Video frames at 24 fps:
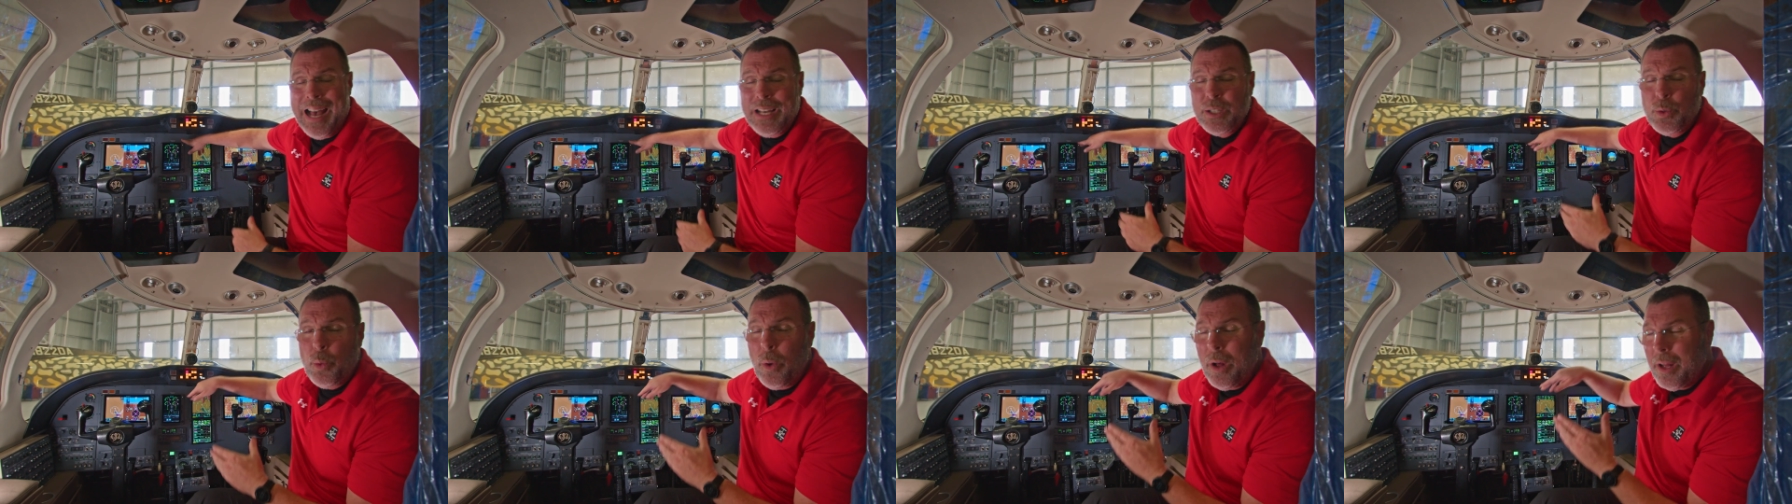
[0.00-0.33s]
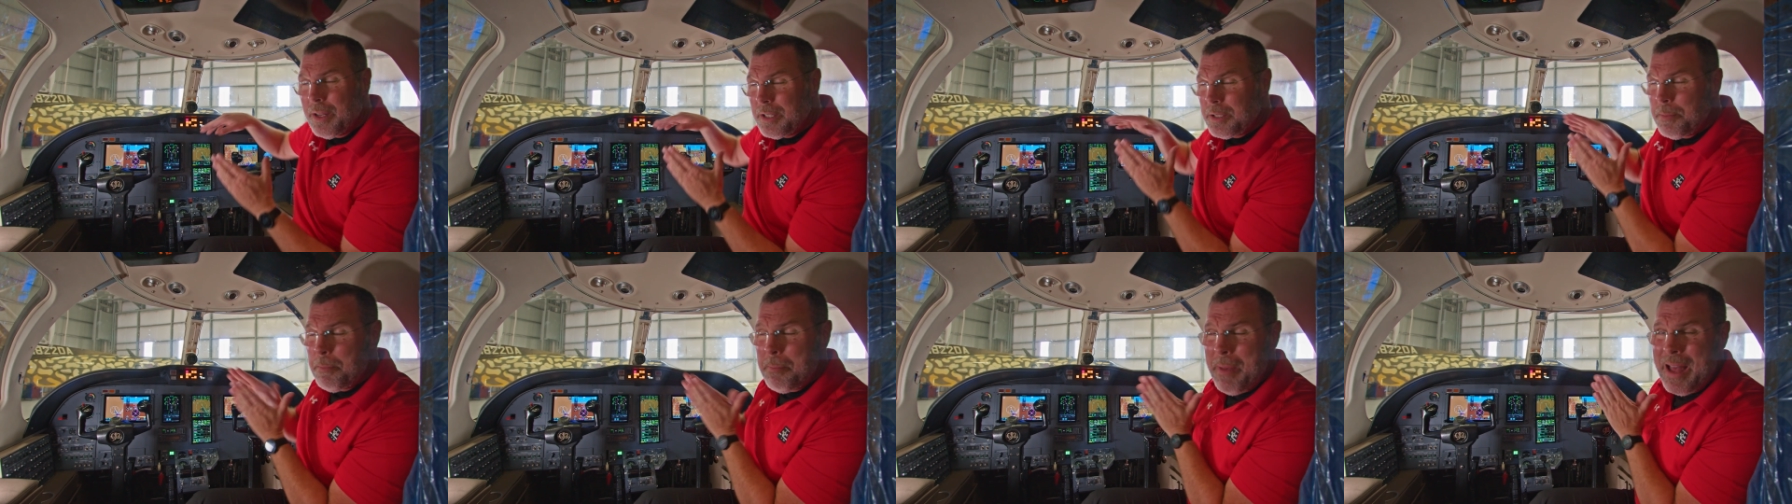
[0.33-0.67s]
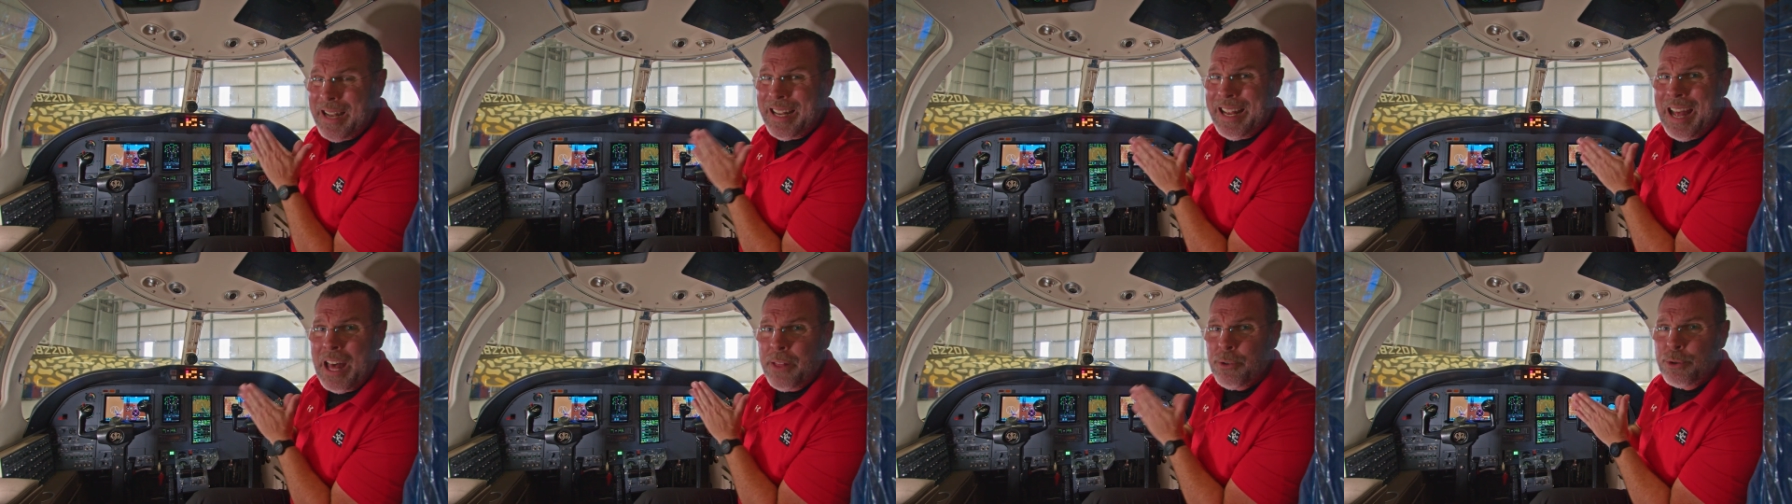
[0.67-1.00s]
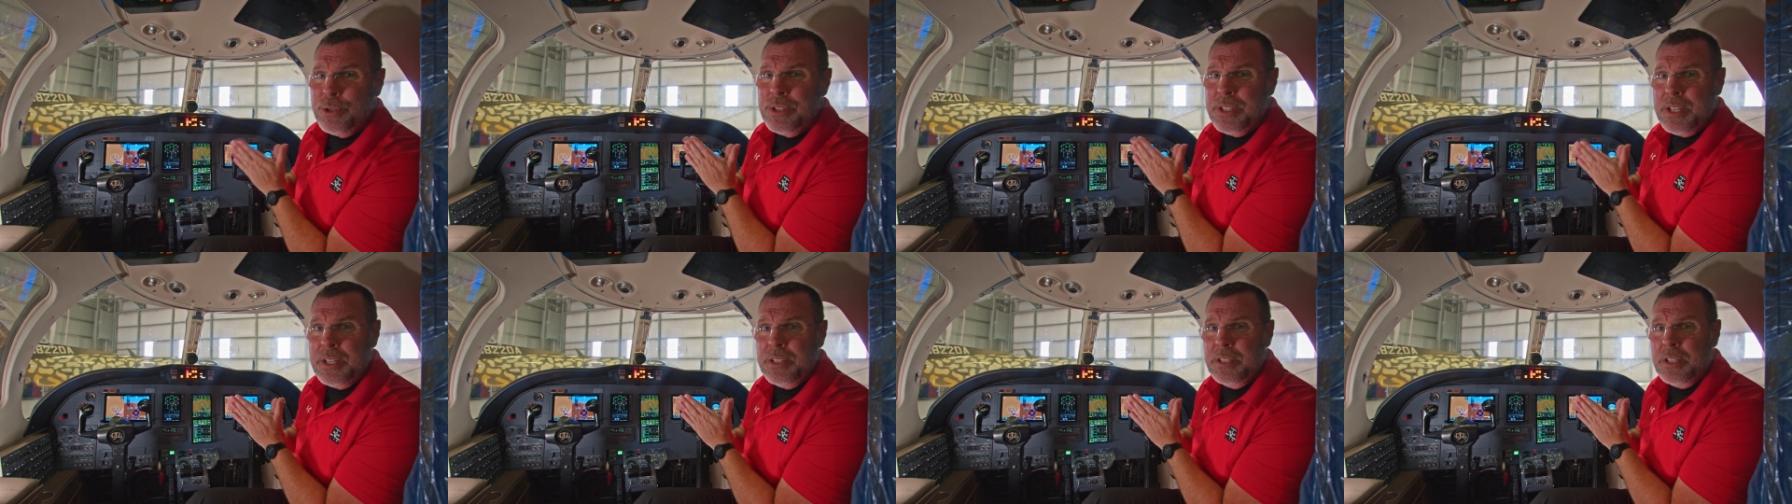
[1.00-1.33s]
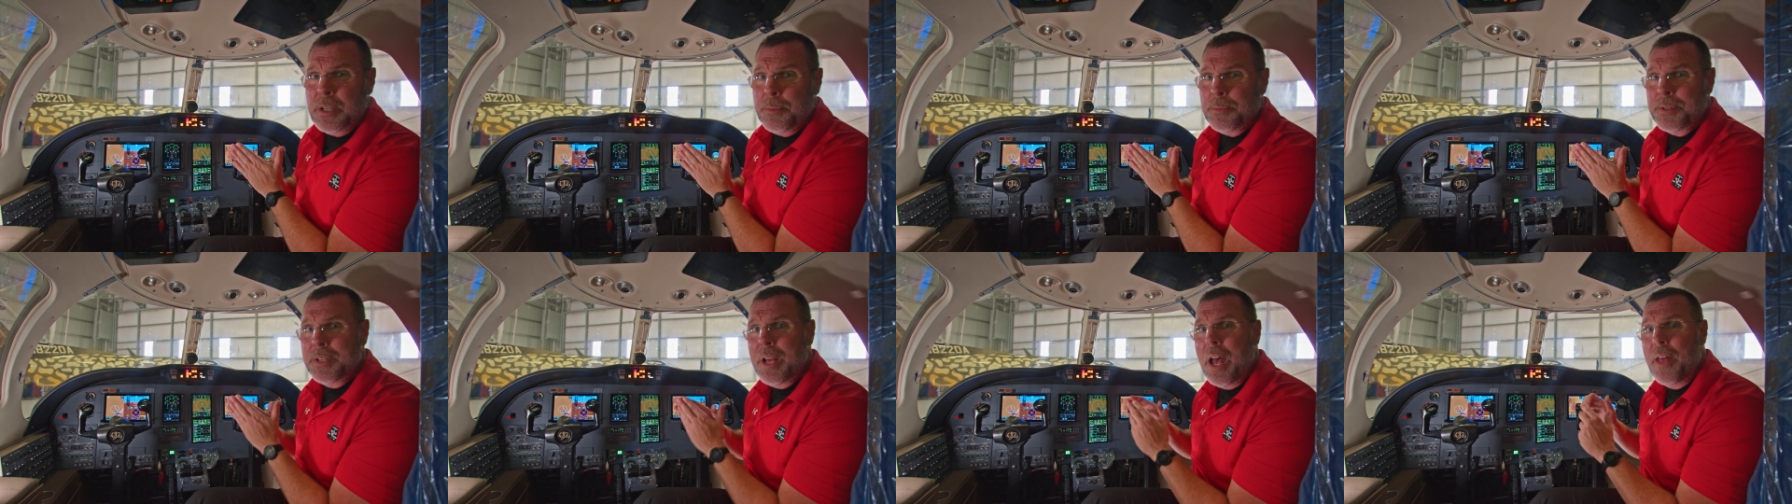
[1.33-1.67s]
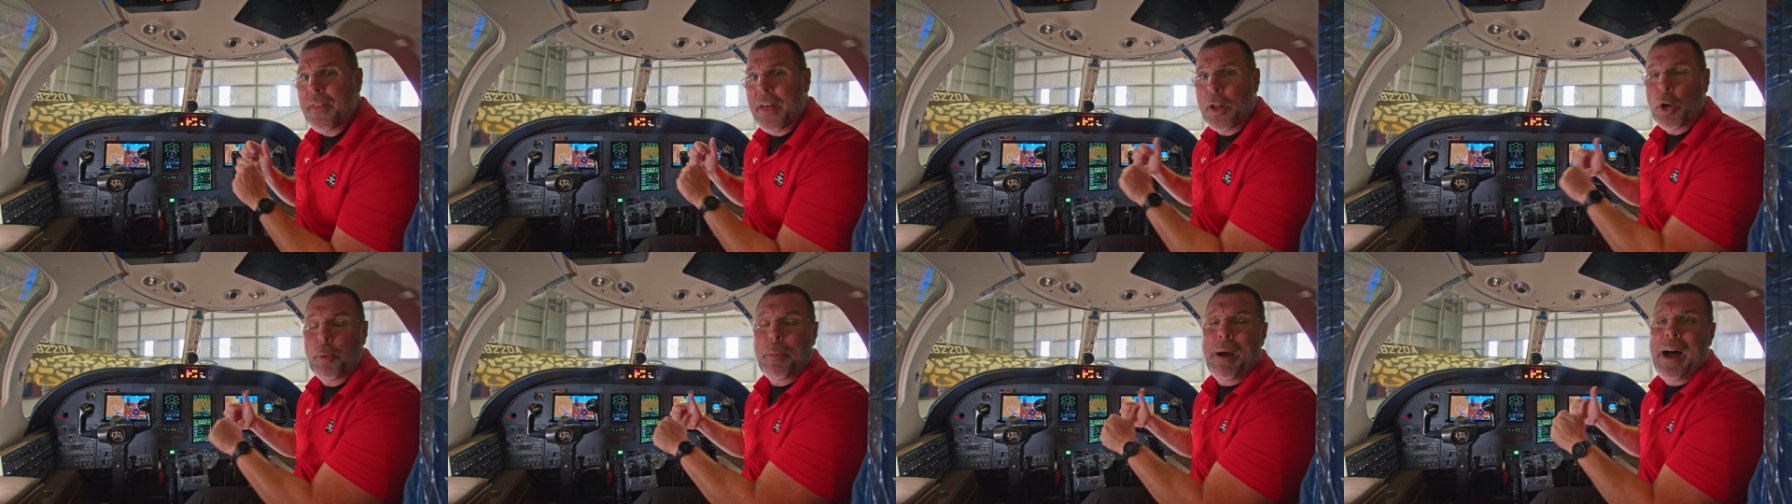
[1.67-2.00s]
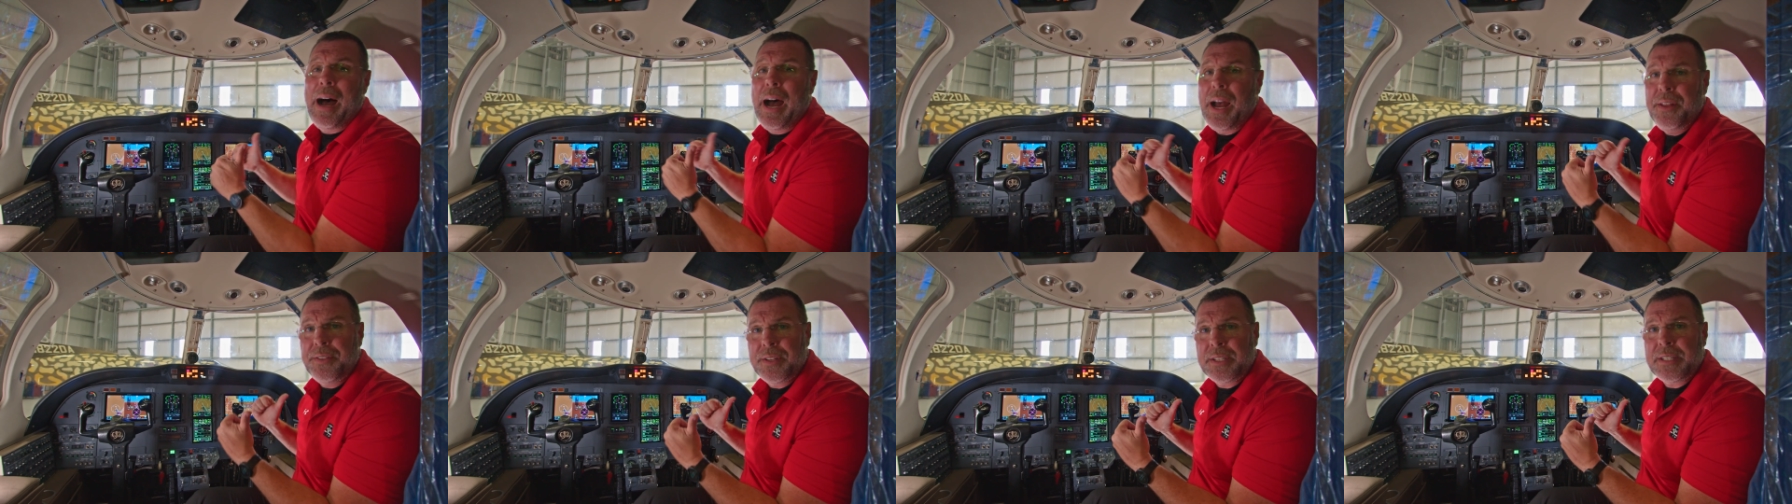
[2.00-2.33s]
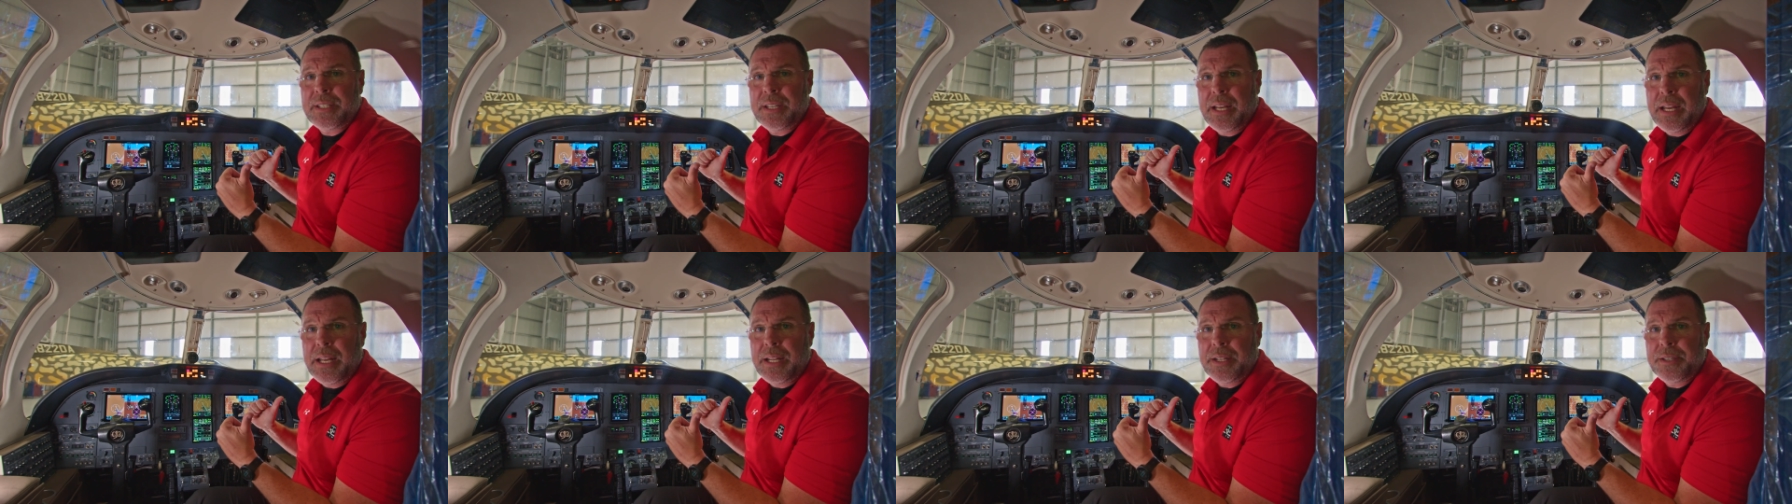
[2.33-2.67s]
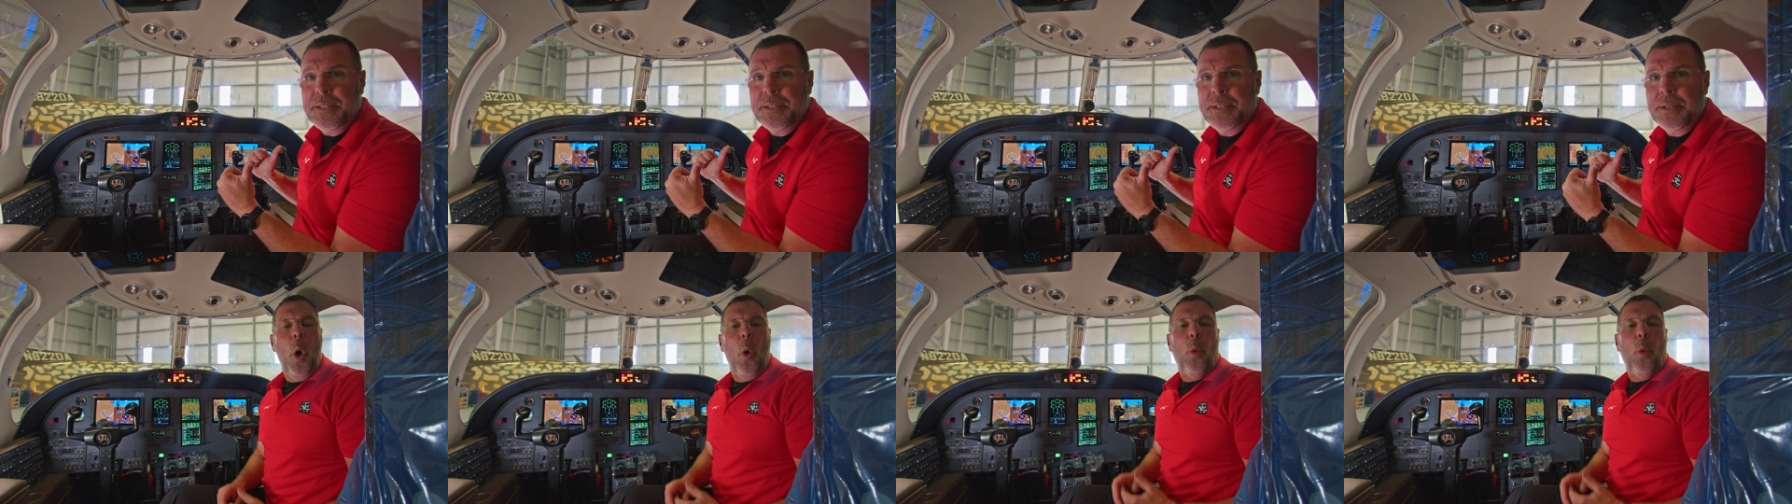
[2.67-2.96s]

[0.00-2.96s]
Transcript: as well as many other systems that are behind the scenes.